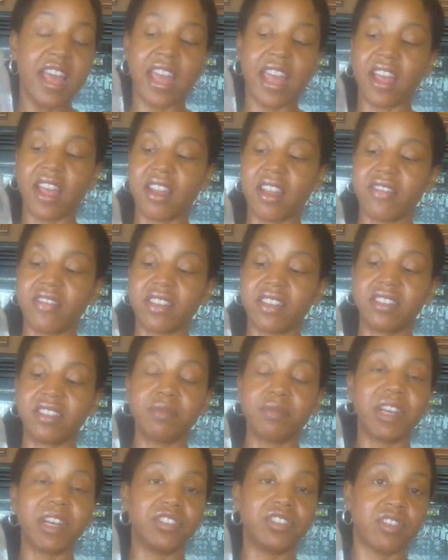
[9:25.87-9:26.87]
And this
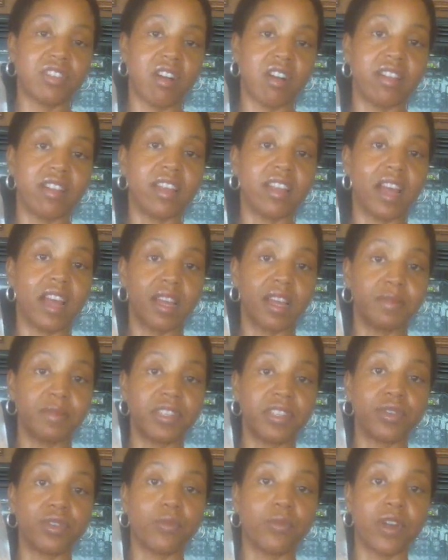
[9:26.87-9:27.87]
is my jar that I am
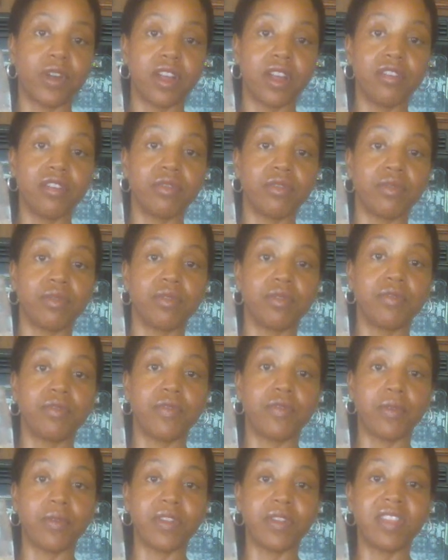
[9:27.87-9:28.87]
still working through
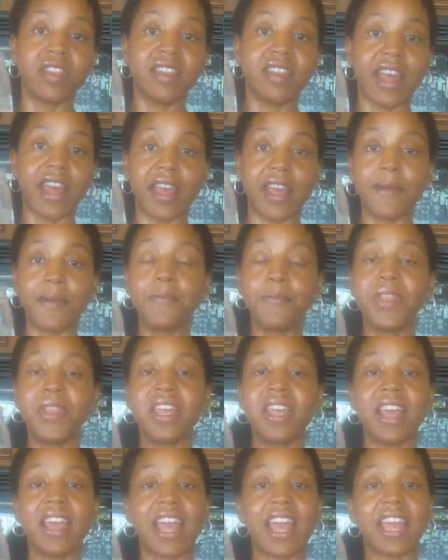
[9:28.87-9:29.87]
for the day,
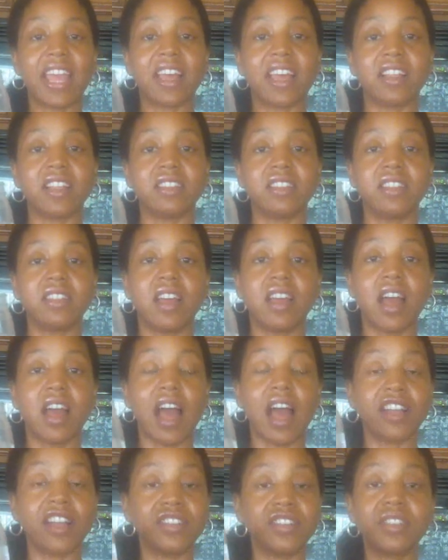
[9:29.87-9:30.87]
and
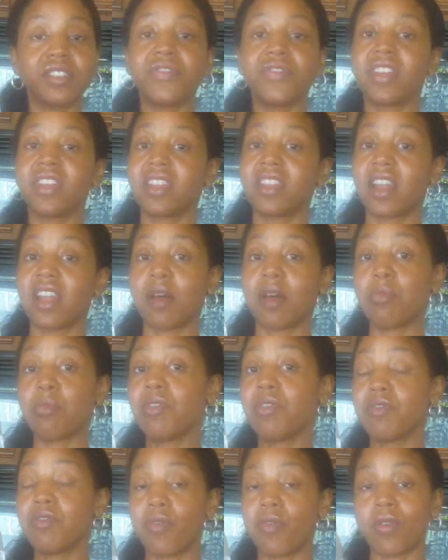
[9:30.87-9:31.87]
I just fill it
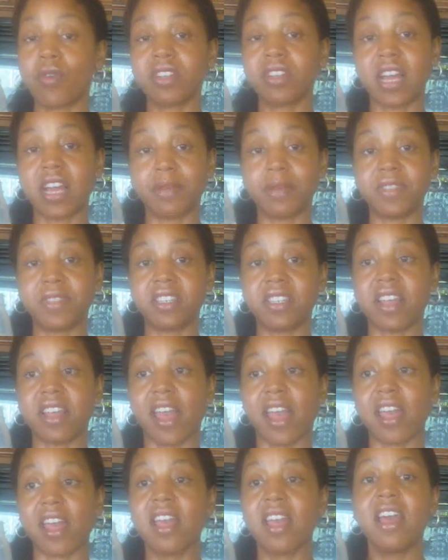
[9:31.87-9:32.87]
up 4 times a
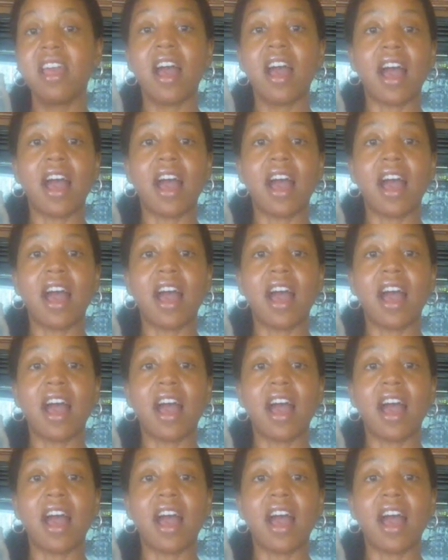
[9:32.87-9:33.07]
day.